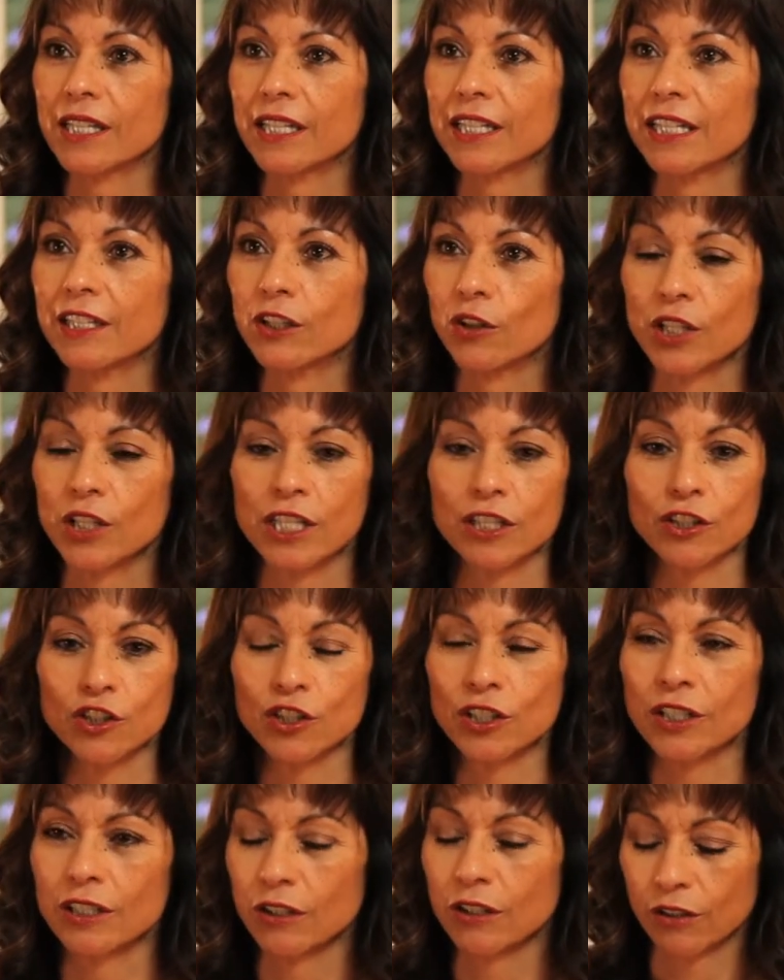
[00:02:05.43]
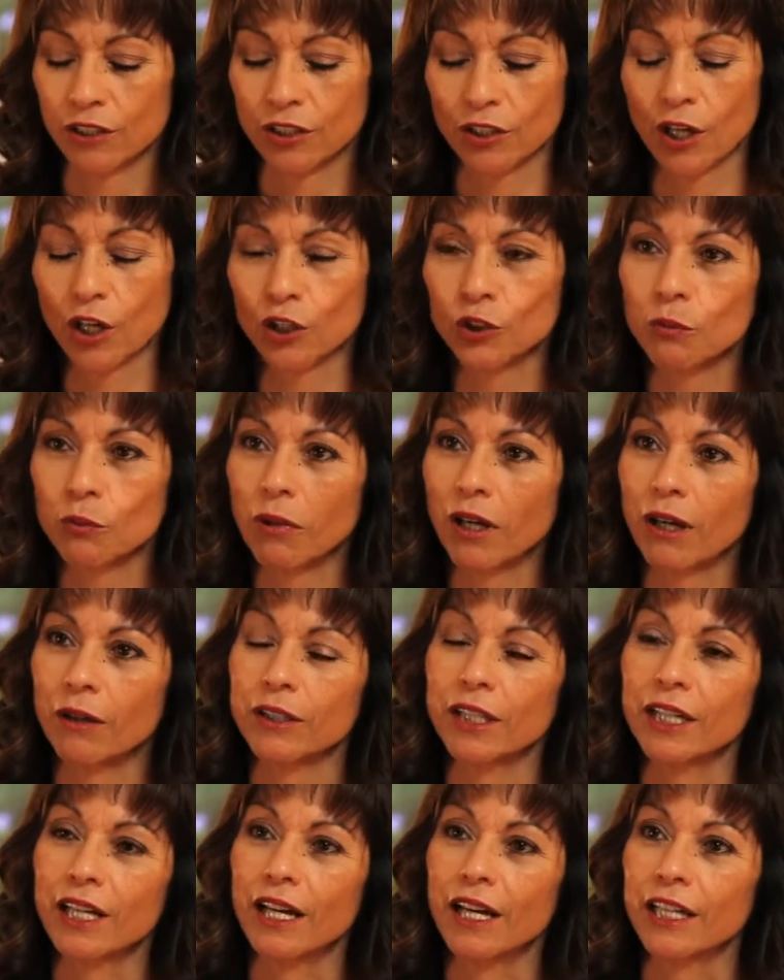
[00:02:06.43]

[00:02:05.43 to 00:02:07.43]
he talked about,